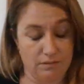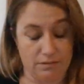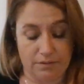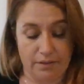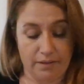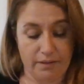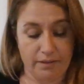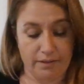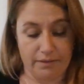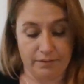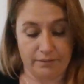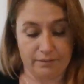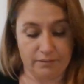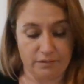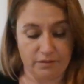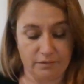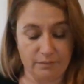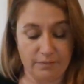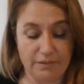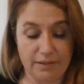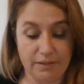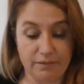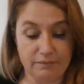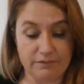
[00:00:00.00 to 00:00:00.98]
Okay, let
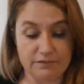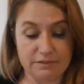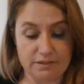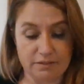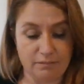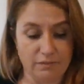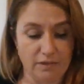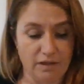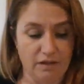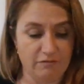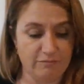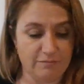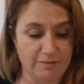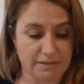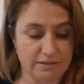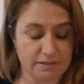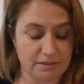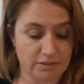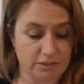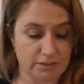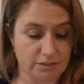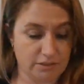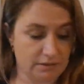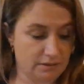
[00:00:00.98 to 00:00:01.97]
me give you some love
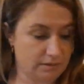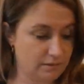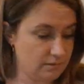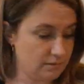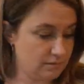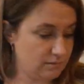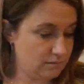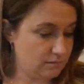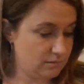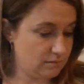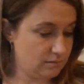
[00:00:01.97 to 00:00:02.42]
messages.